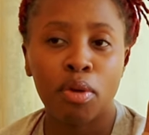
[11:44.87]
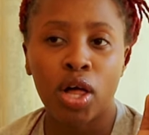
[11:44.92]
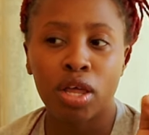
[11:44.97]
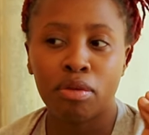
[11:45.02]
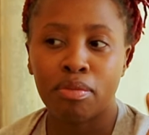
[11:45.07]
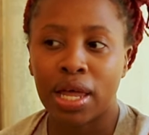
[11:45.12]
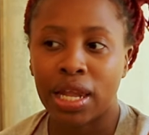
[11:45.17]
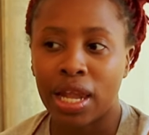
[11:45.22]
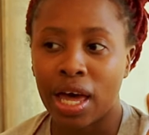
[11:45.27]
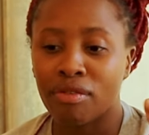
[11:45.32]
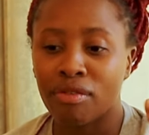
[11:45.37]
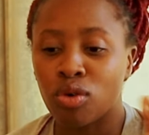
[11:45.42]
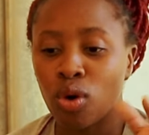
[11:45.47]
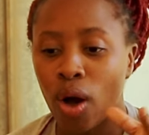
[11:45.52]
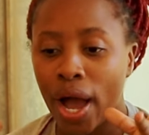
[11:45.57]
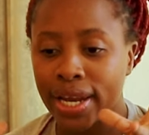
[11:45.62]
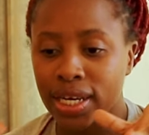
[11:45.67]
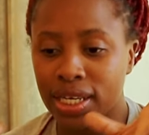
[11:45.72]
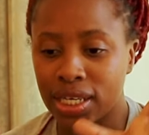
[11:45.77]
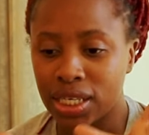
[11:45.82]
in my life who
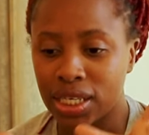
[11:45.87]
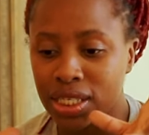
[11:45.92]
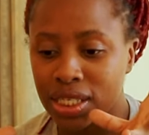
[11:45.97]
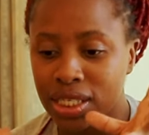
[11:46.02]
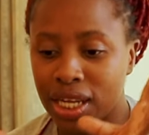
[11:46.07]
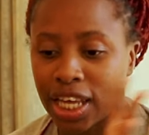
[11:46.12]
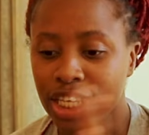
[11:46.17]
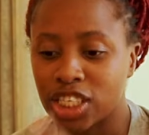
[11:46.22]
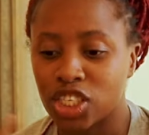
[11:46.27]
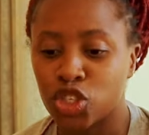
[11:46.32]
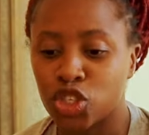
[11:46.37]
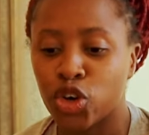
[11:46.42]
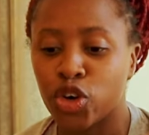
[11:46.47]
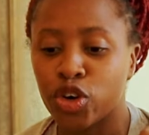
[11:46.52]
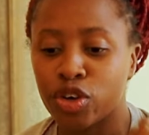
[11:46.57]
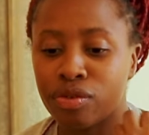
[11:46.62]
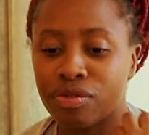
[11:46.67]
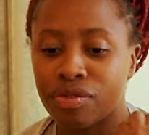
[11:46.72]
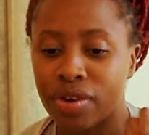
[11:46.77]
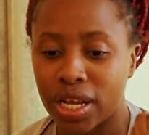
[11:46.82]
I need, like just
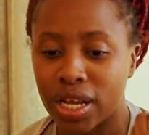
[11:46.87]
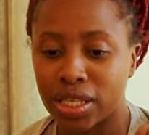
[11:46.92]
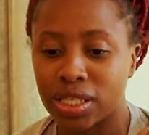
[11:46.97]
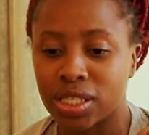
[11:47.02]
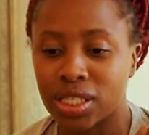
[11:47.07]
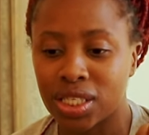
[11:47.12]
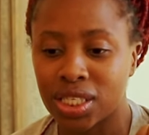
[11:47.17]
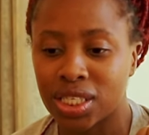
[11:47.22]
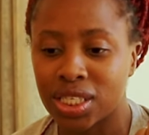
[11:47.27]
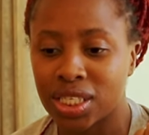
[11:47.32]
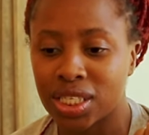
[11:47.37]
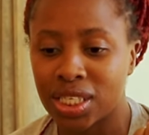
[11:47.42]
good friends.